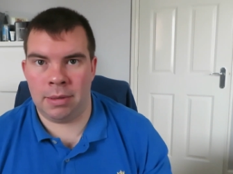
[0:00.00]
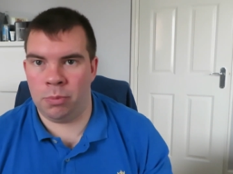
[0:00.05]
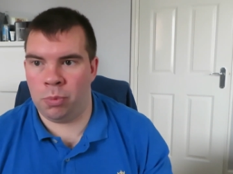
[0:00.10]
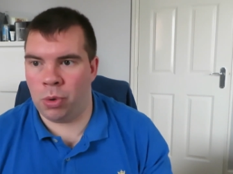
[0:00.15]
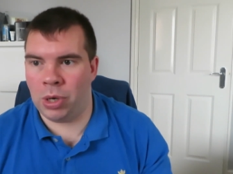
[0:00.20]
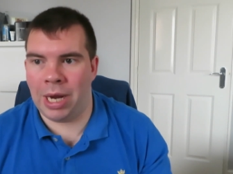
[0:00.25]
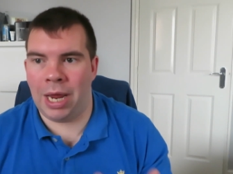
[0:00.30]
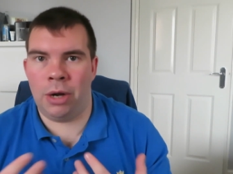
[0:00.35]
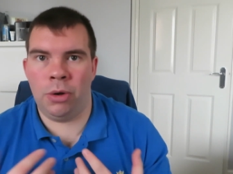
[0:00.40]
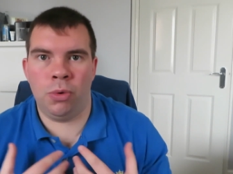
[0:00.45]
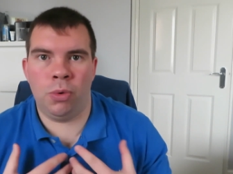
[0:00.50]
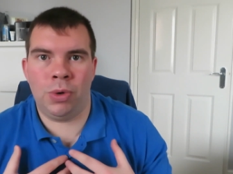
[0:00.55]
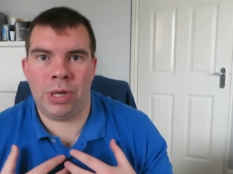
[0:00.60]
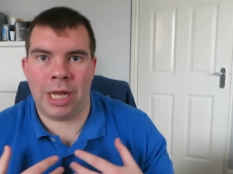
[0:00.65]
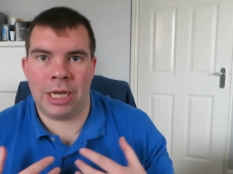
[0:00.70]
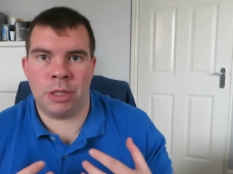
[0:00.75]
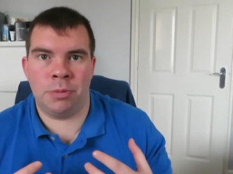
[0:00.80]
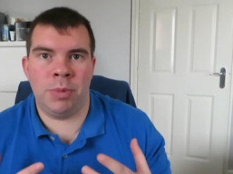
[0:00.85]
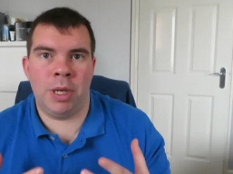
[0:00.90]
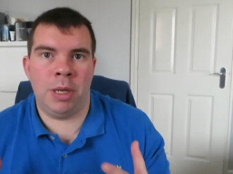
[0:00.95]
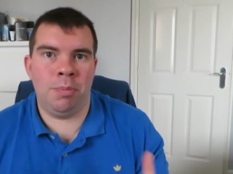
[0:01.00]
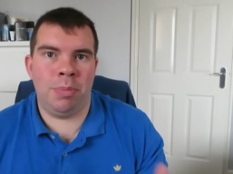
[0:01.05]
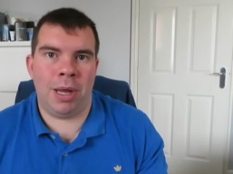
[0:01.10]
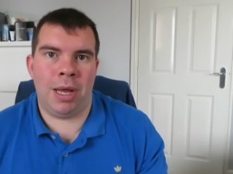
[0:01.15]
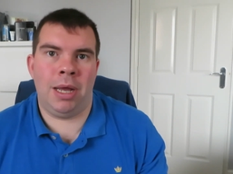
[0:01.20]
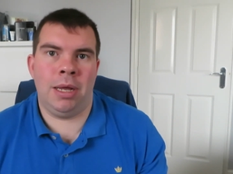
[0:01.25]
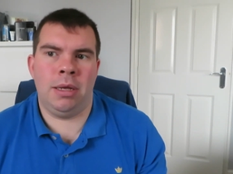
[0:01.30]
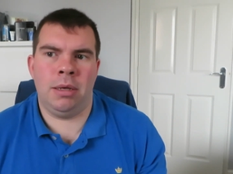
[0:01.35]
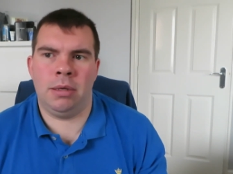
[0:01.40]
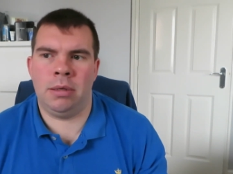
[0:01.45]
What I know gets me
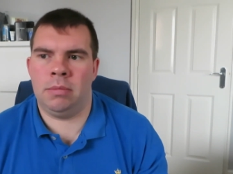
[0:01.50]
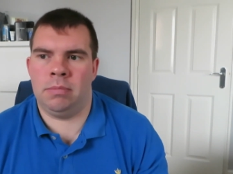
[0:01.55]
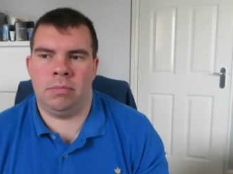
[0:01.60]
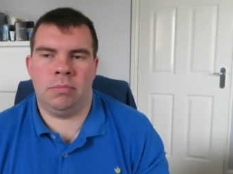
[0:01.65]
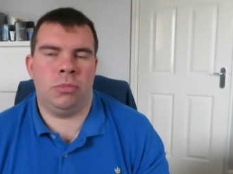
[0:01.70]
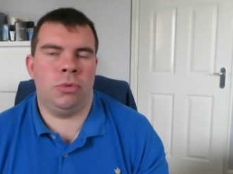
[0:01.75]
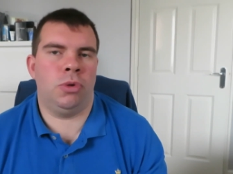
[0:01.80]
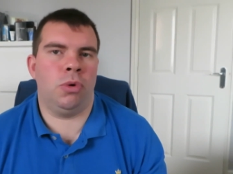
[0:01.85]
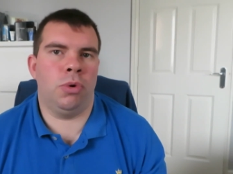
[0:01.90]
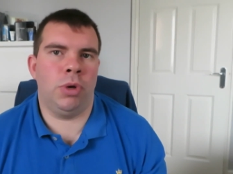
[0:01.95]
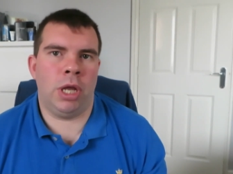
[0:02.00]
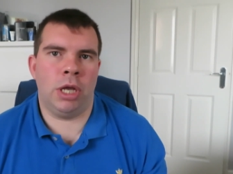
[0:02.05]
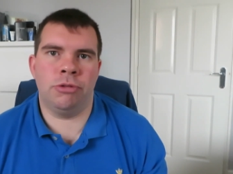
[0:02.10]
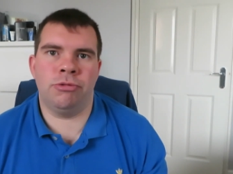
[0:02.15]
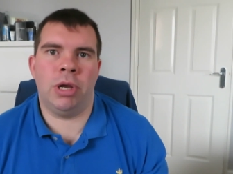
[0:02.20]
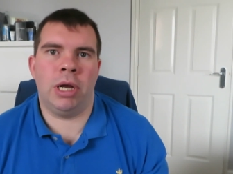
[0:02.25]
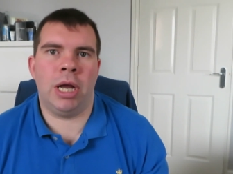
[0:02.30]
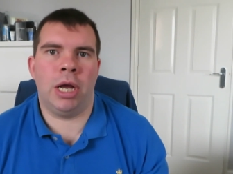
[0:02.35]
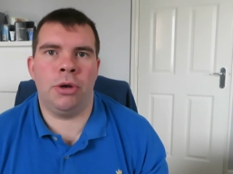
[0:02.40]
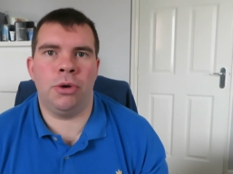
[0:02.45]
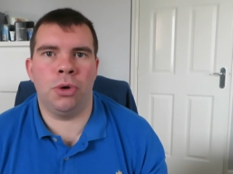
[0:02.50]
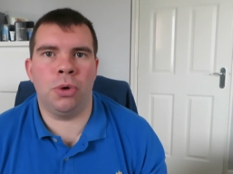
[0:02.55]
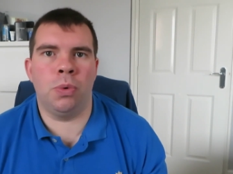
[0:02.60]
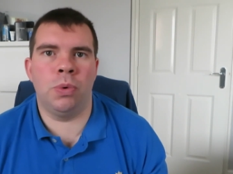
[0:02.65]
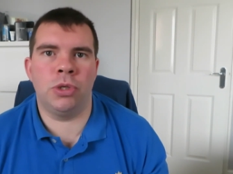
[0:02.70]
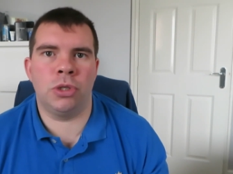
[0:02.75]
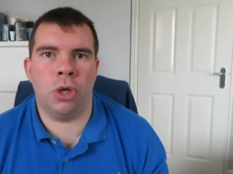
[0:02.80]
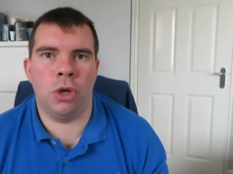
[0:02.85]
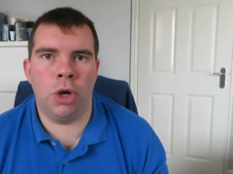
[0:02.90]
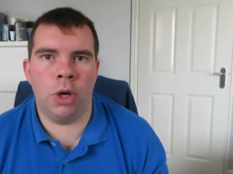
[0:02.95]
by. Don't get us wrong, I could
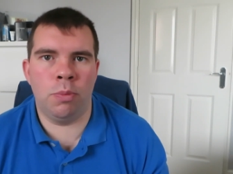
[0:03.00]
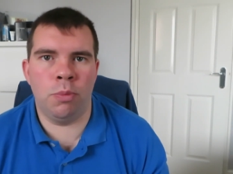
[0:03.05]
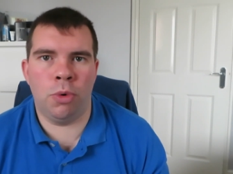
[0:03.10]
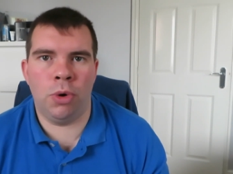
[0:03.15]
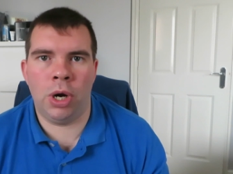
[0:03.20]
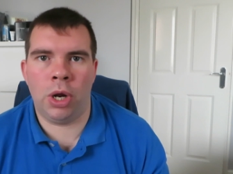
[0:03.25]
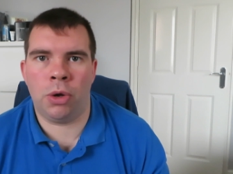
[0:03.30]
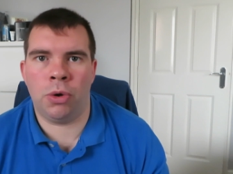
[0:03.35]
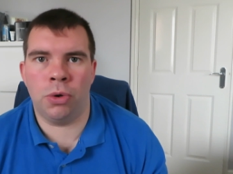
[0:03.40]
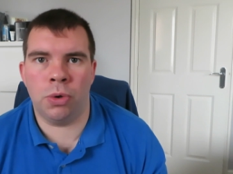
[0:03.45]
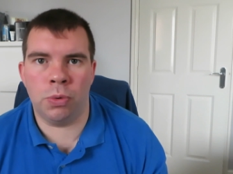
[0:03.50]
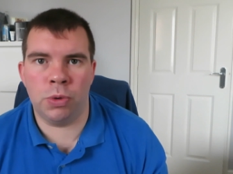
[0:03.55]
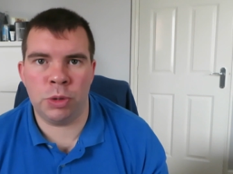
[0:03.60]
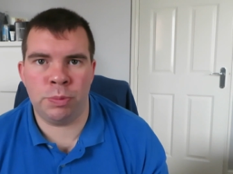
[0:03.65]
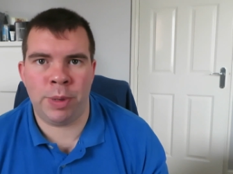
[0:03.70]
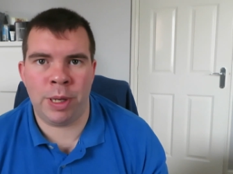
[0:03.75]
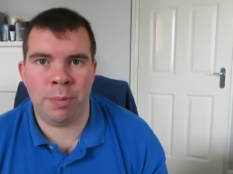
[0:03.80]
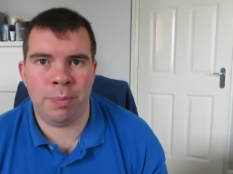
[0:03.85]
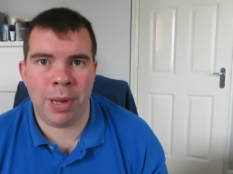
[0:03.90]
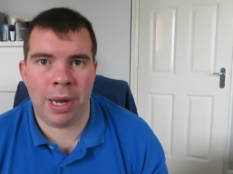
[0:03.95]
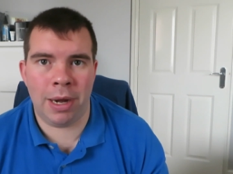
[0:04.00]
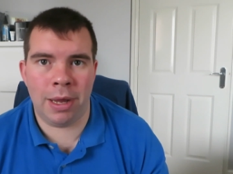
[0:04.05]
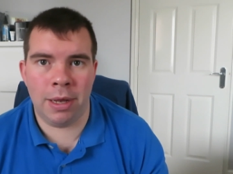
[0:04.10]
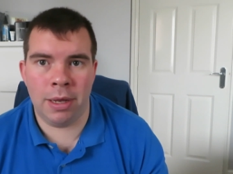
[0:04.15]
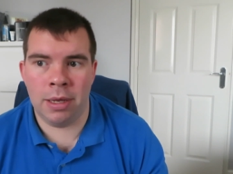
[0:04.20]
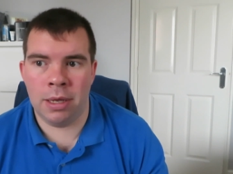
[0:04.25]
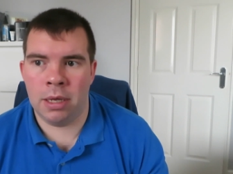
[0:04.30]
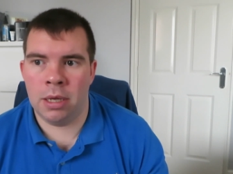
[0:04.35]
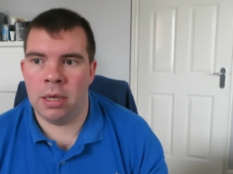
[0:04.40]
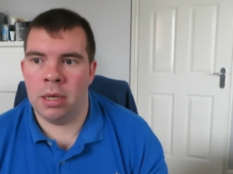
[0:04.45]
always learn more, I could always be
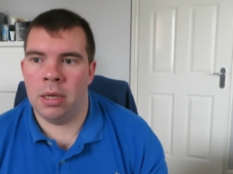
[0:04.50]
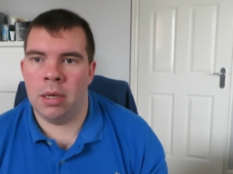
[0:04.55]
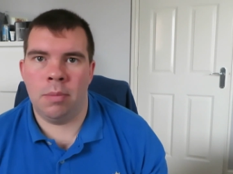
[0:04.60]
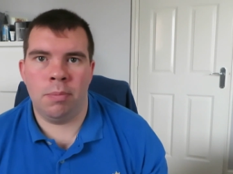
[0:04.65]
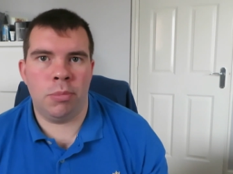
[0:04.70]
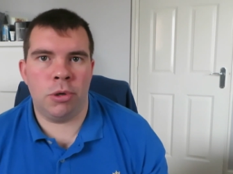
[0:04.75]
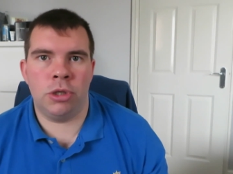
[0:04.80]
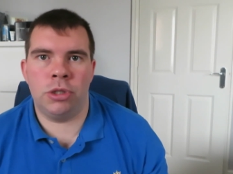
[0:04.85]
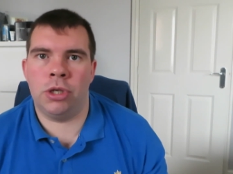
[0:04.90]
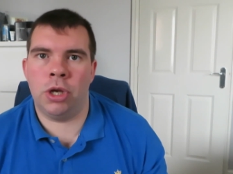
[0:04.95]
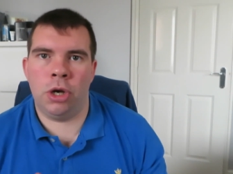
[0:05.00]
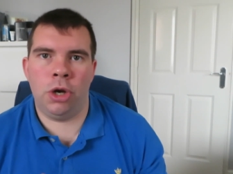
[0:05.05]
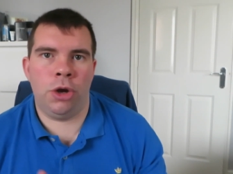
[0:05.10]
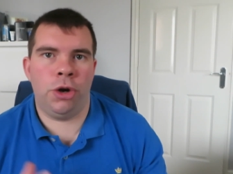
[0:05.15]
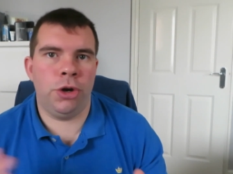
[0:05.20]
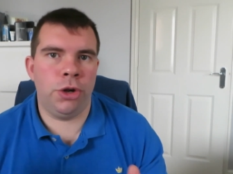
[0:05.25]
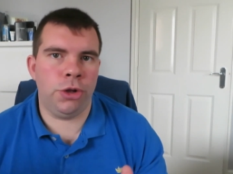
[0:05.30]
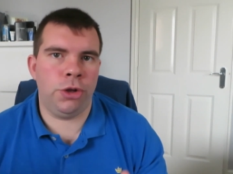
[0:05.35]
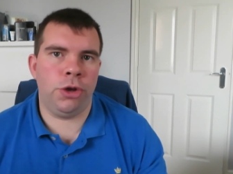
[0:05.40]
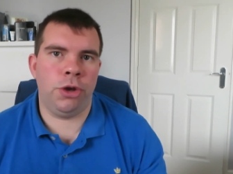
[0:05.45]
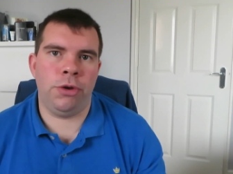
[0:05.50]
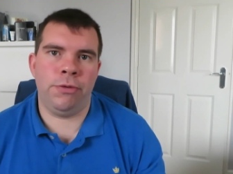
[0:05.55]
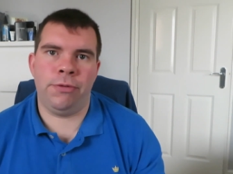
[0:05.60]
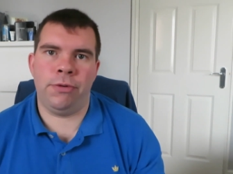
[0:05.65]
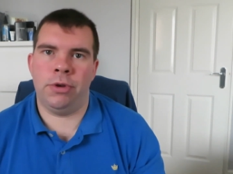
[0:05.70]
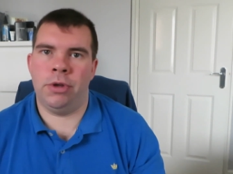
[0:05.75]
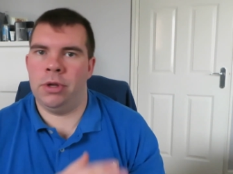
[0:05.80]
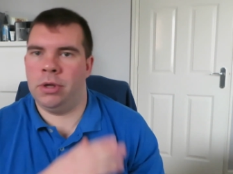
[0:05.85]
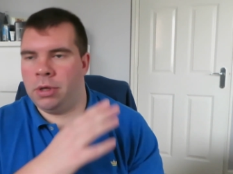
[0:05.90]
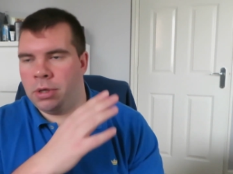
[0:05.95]
better. But it's a learning curve.
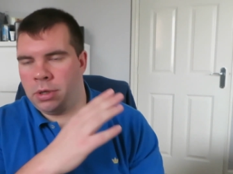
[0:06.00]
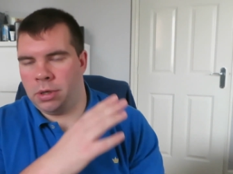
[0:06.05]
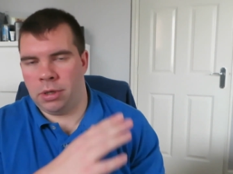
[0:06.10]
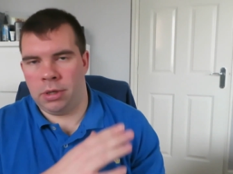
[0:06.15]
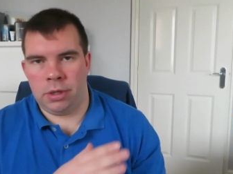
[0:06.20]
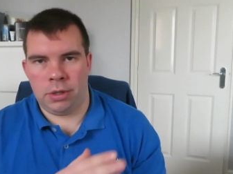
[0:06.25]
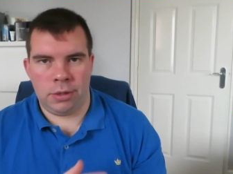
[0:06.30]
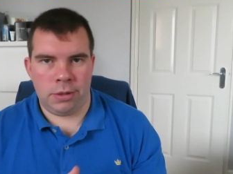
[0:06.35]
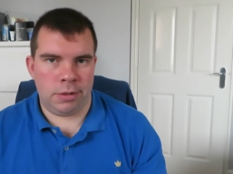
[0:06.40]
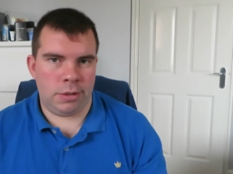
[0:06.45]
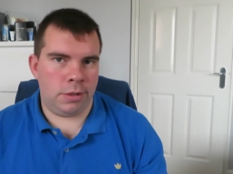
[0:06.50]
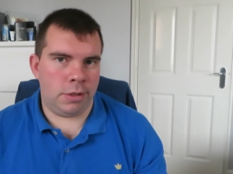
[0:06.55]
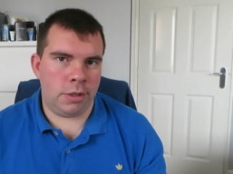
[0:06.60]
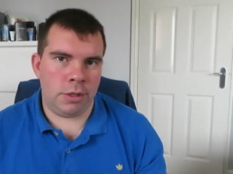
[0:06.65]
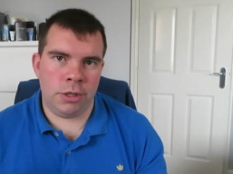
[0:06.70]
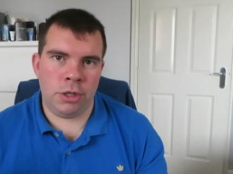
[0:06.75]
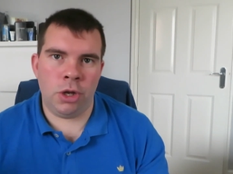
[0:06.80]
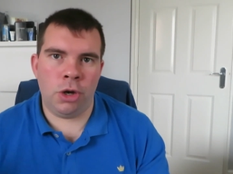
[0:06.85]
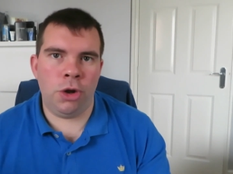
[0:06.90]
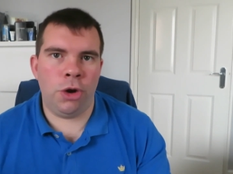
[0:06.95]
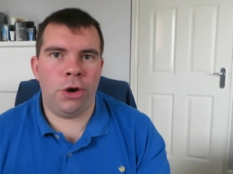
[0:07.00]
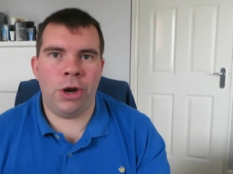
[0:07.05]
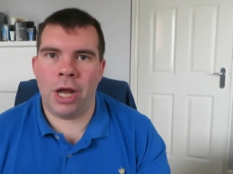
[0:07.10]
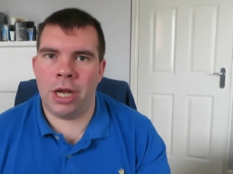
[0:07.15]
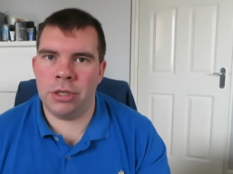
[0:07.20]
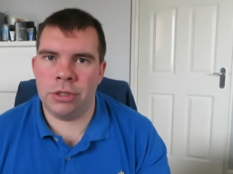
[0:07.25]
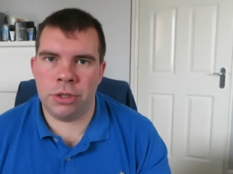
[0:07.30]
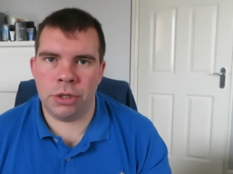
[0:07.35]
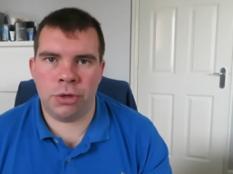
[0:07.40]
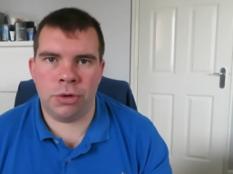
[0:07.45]
You learn
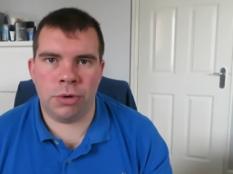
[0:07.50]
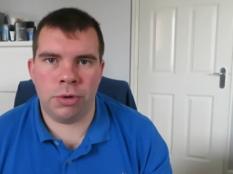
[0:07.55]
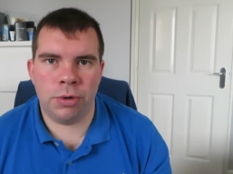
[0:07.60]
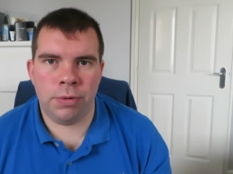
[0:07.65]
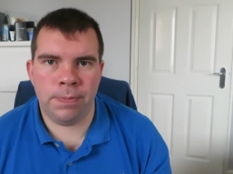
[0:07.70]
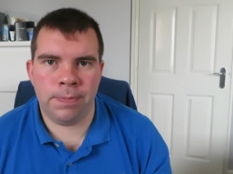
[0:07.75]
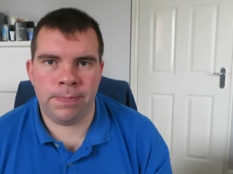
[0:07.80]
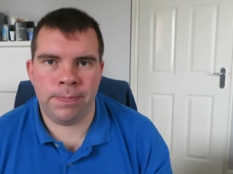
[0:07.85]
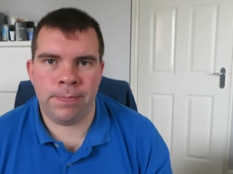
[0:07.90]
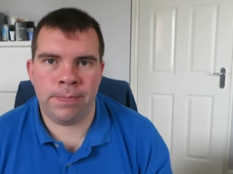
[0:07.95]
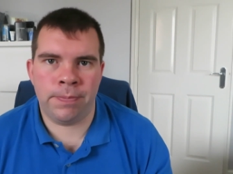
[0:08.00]
as you go.